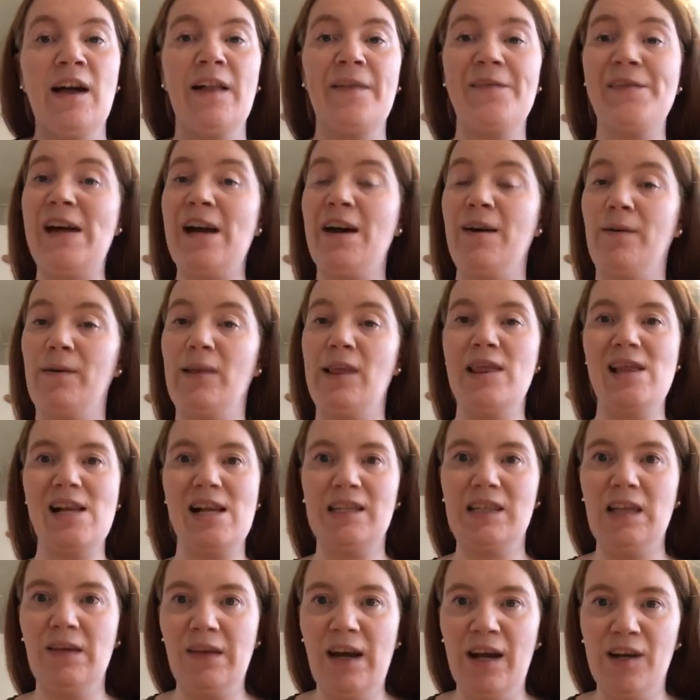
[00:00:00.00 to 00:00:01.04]
Now,
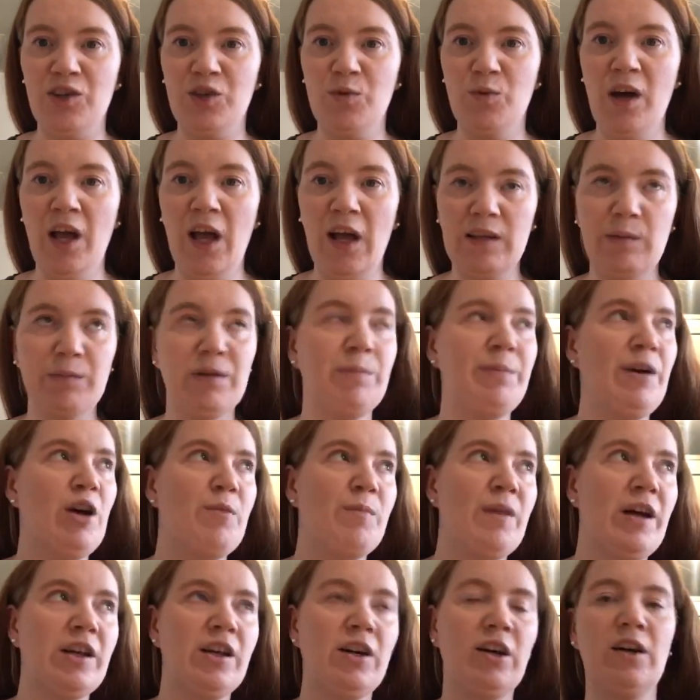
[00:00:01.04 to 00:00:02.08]
let's see if it actually works. I'm going to put it on
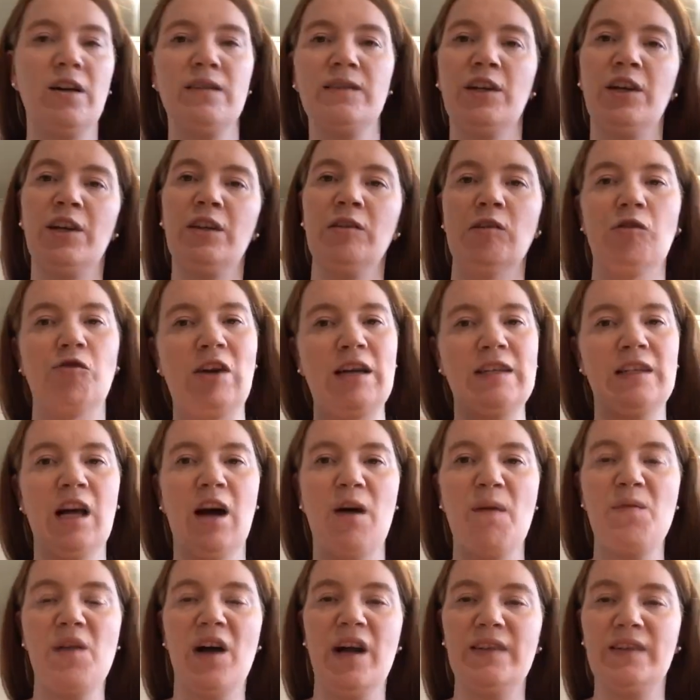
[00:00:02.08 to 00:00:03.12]
my garden, rest it
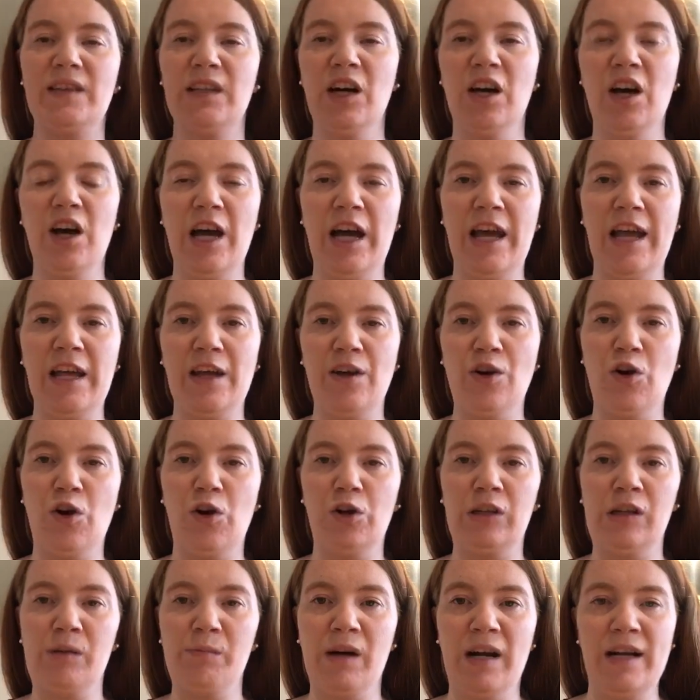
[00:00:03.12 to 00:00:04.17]
up nice and high
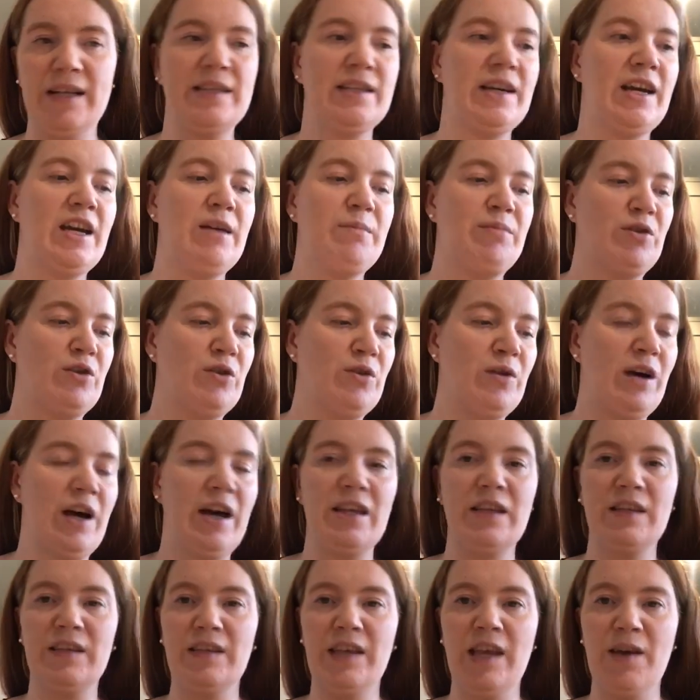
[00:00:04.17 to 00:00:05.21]
on my table
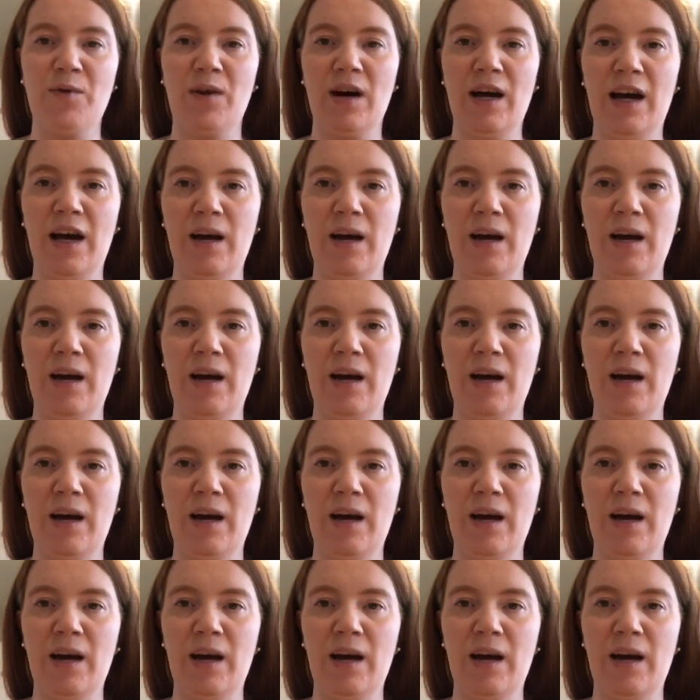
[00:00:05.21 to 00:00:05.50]
and see what